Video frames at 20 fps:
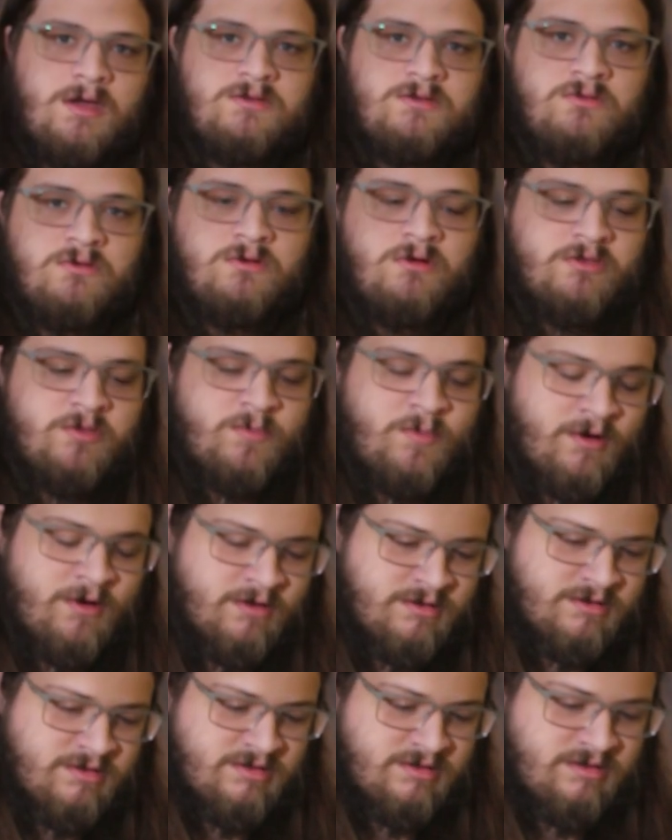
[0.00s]
Took all the
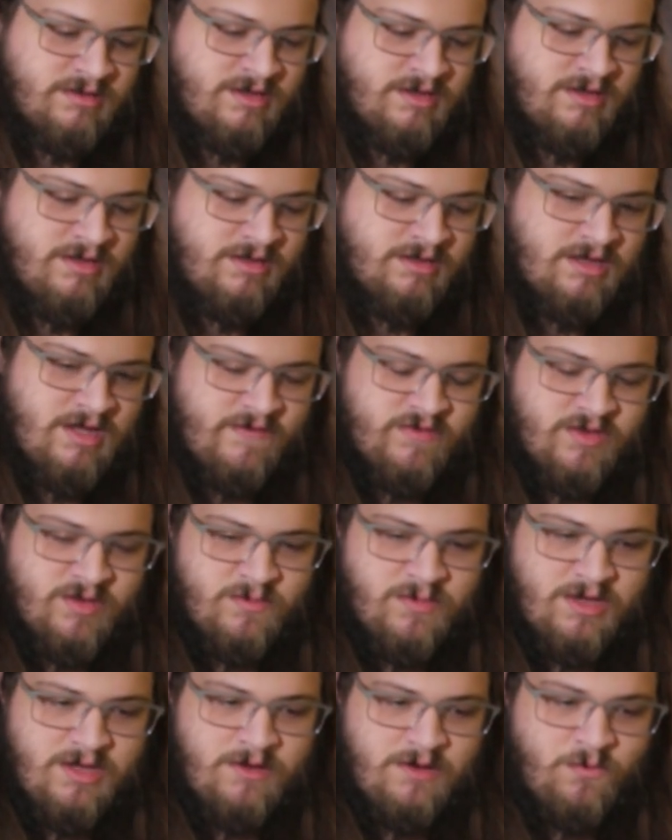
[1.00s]
parts, gave
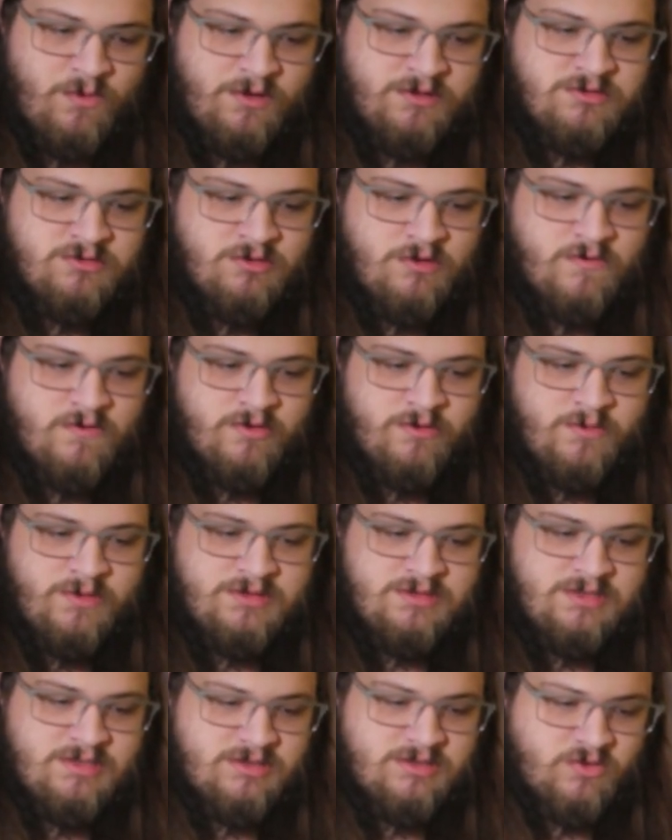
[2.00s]
them a once over
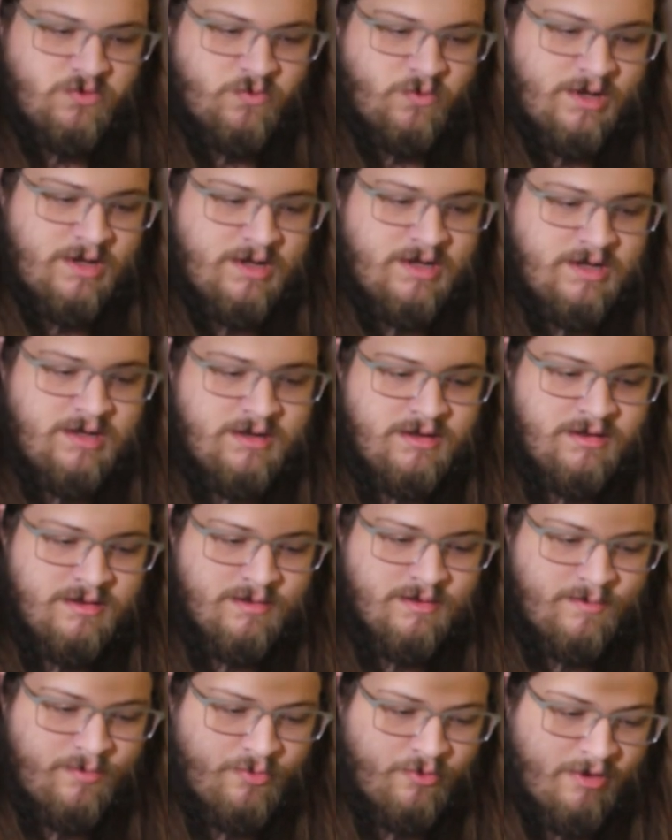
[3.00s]
with this gray
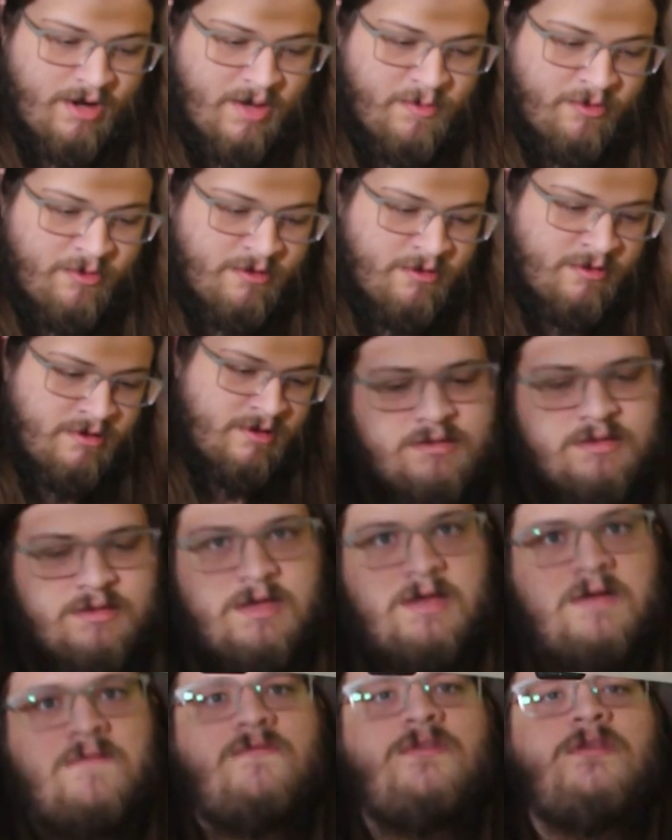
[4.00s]
primer,
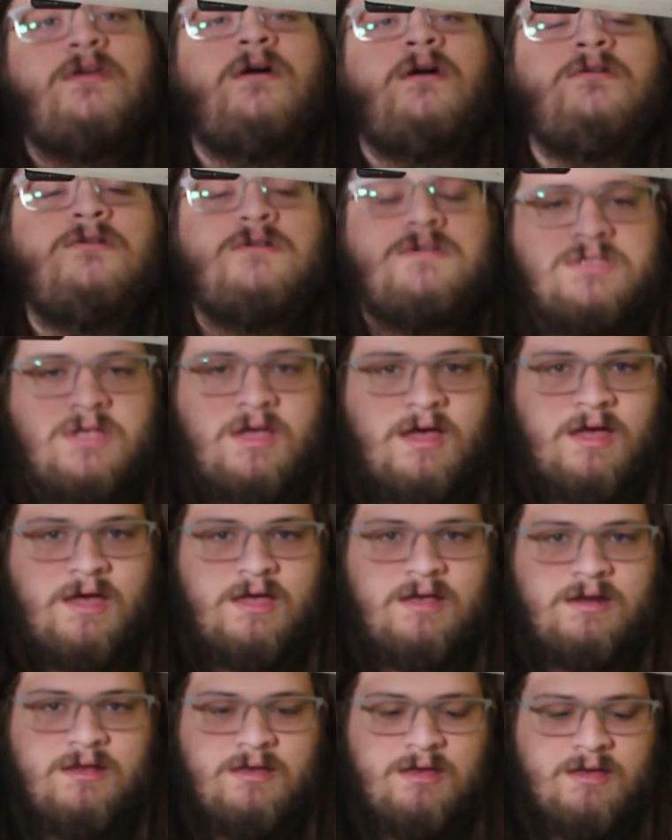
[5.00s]
gave the
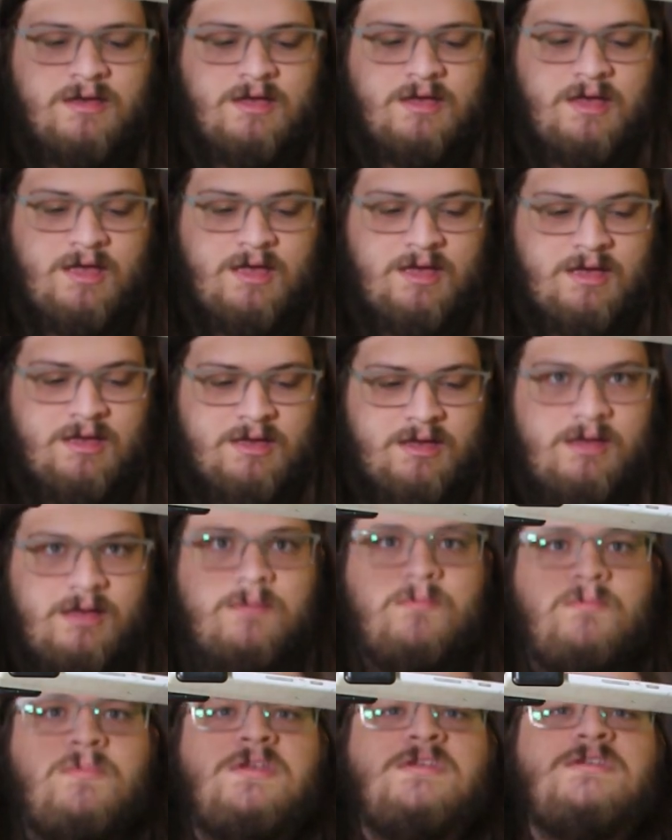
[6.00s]
underside a
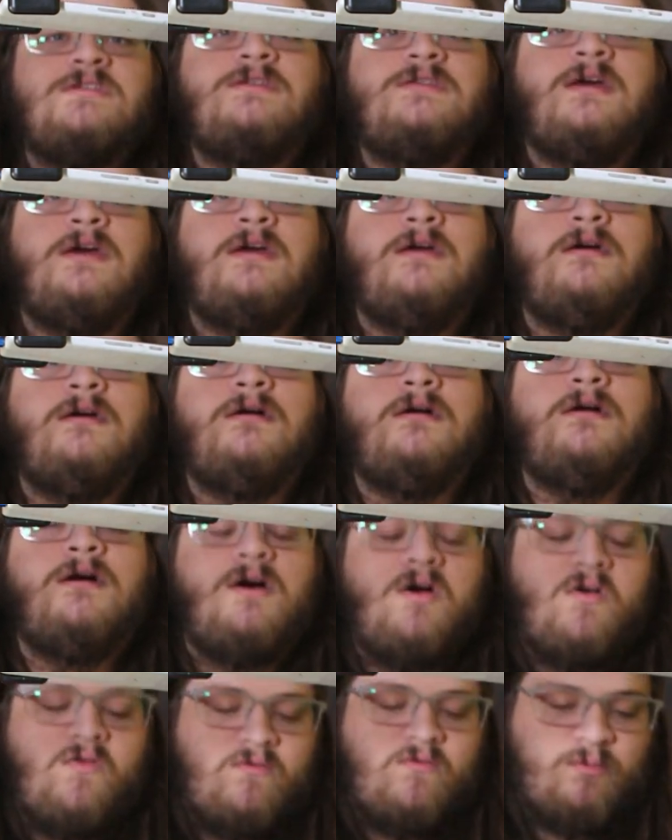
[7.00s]
misting
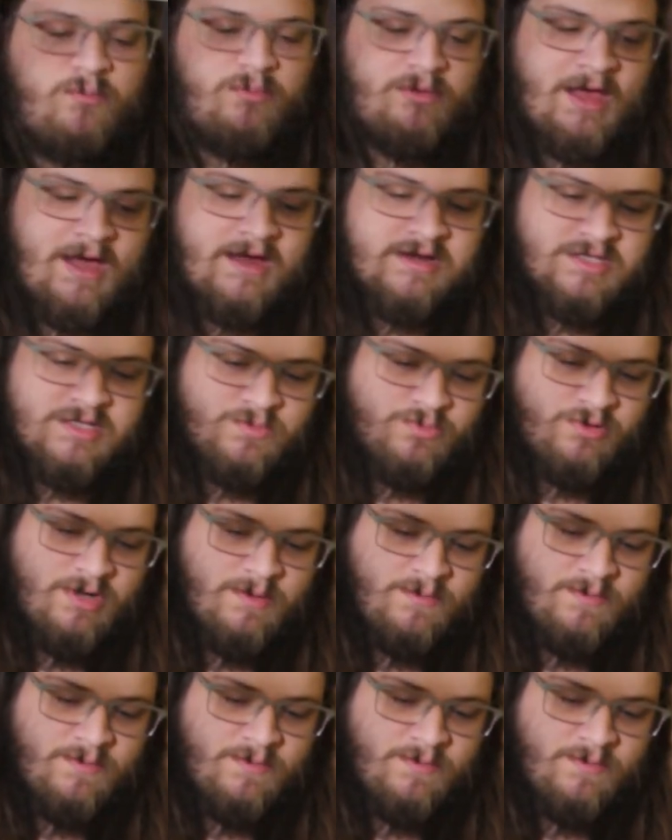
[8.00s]
of black spray